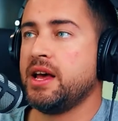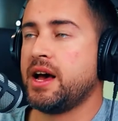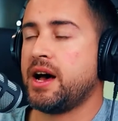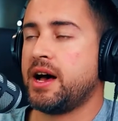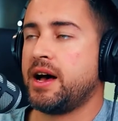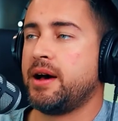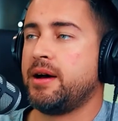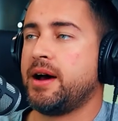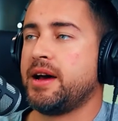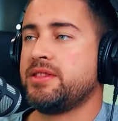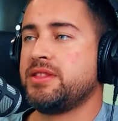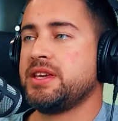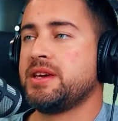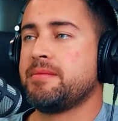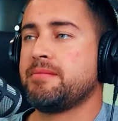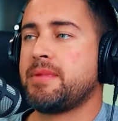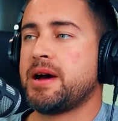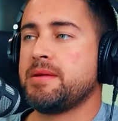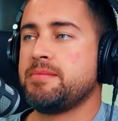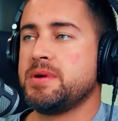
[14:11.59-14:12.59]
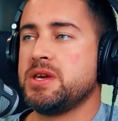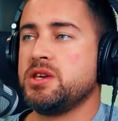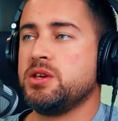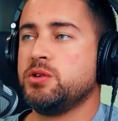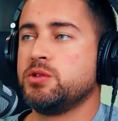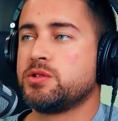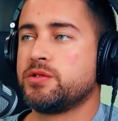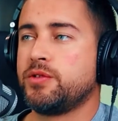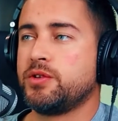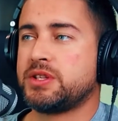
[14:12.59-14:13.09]
I think it might be
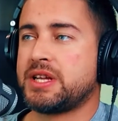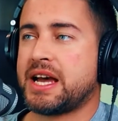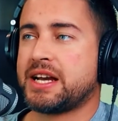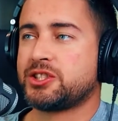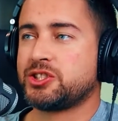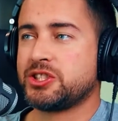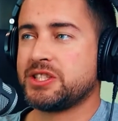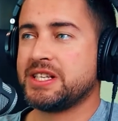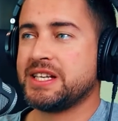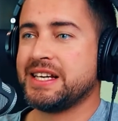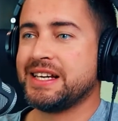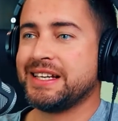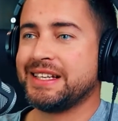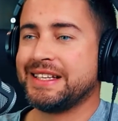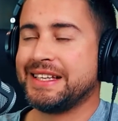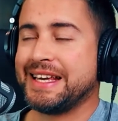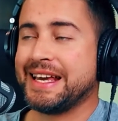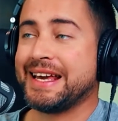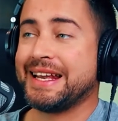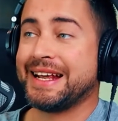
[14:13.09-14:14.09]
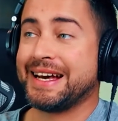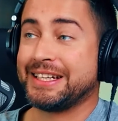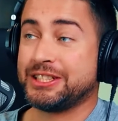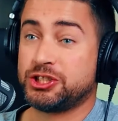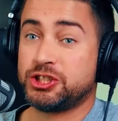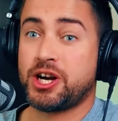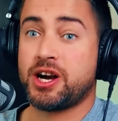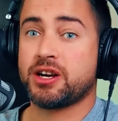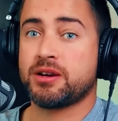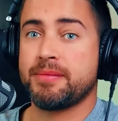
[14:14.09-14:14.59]
useful to actually get a
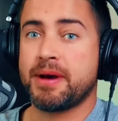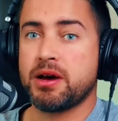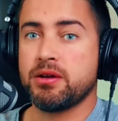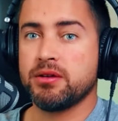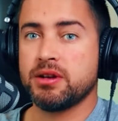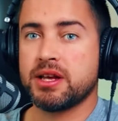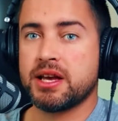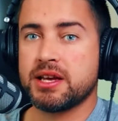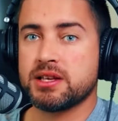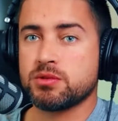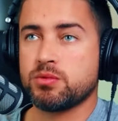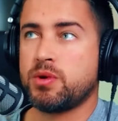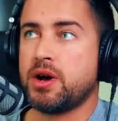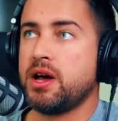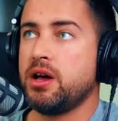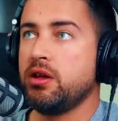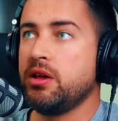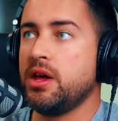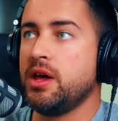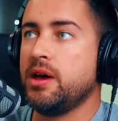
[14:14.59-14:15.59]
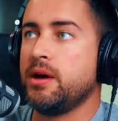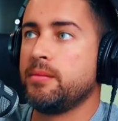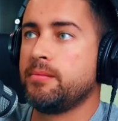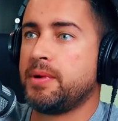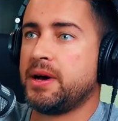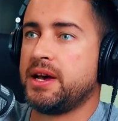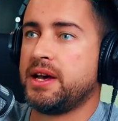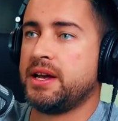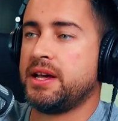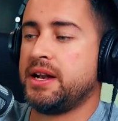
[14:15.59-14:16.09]
shock mount as well.
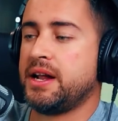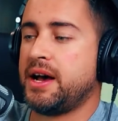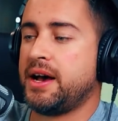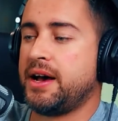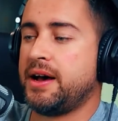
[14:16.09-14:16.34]
But